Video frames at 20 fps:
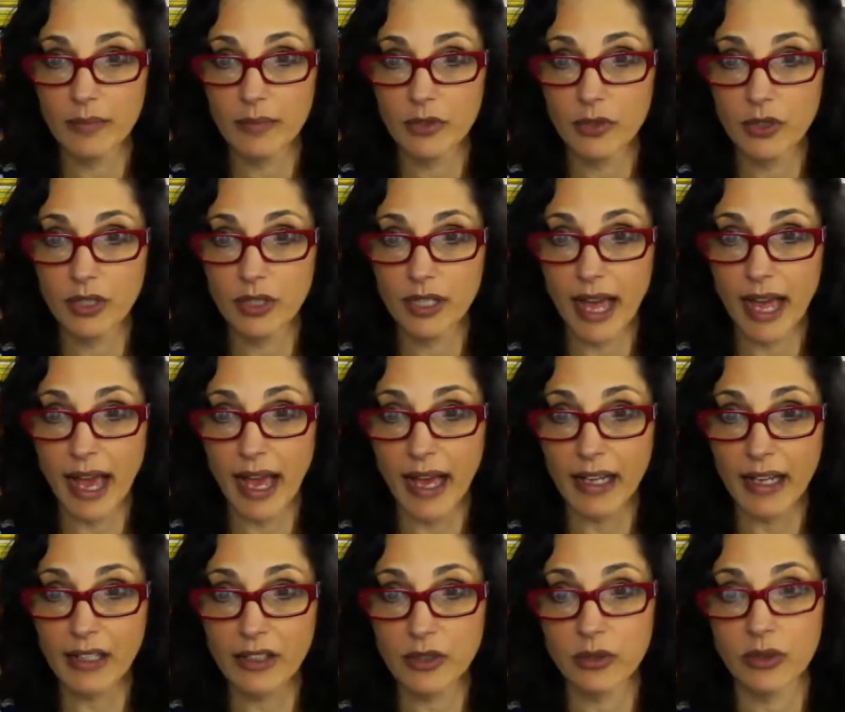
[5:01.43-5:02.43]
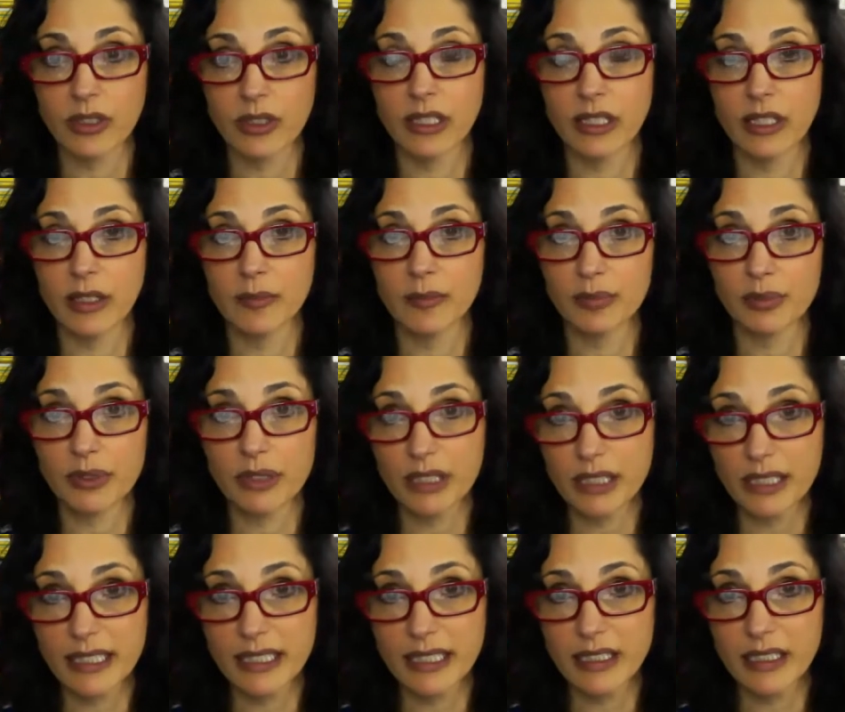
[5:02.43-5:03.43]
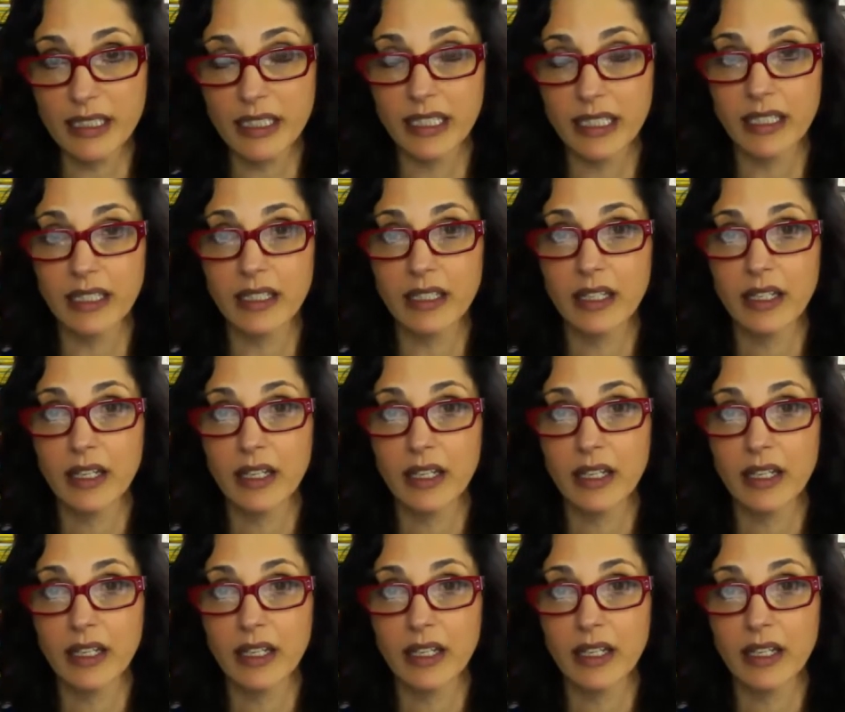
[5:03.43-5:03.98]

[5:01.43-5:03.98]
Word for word: you could actually completely